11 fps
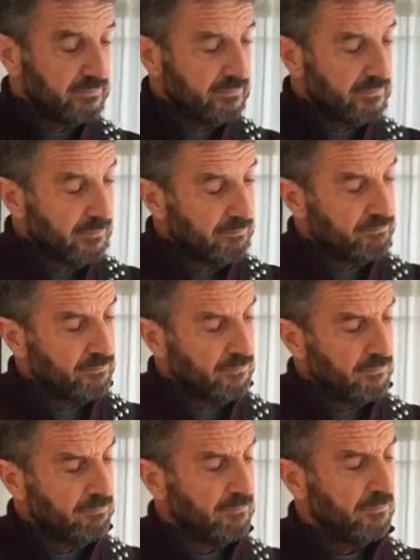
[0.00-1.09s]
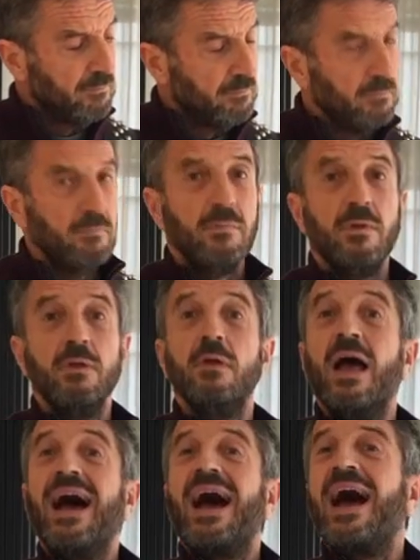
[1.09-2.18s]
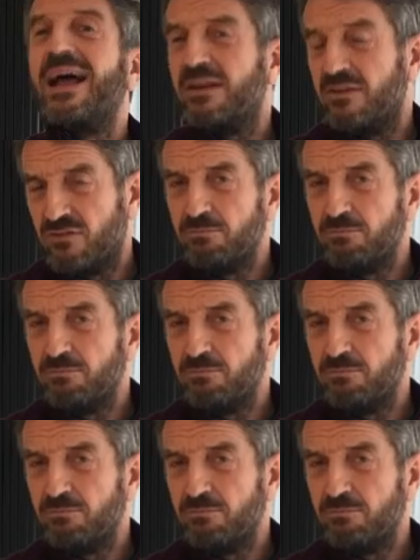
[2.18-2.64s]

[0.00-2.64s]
And it's